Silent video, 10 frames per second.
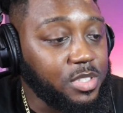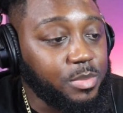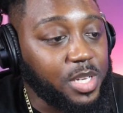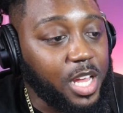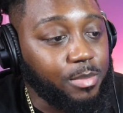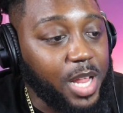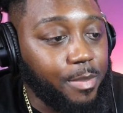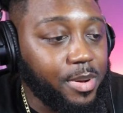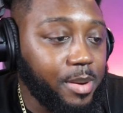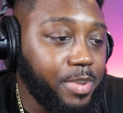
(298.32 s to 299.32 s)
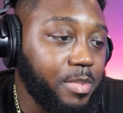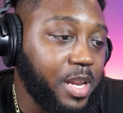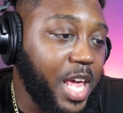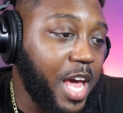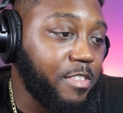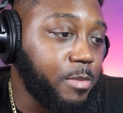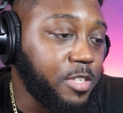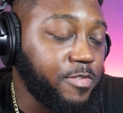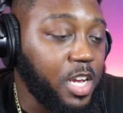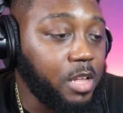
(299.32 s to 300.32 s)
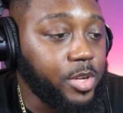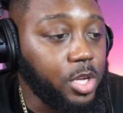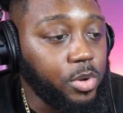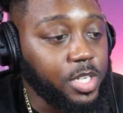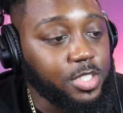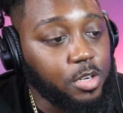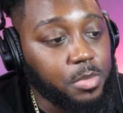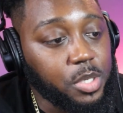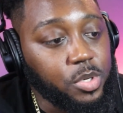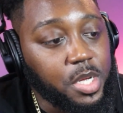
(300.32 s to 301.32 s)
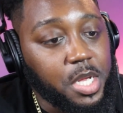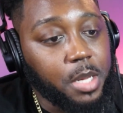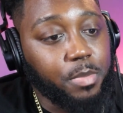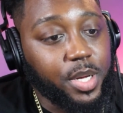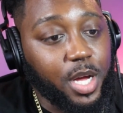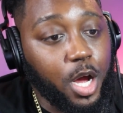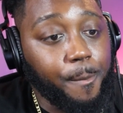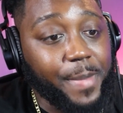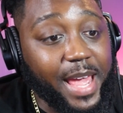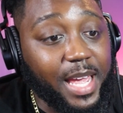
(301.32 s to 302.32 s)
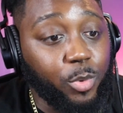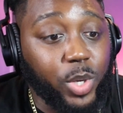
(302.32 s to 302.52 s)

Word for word: them, like black people ain't having much family reunions no more. But um, that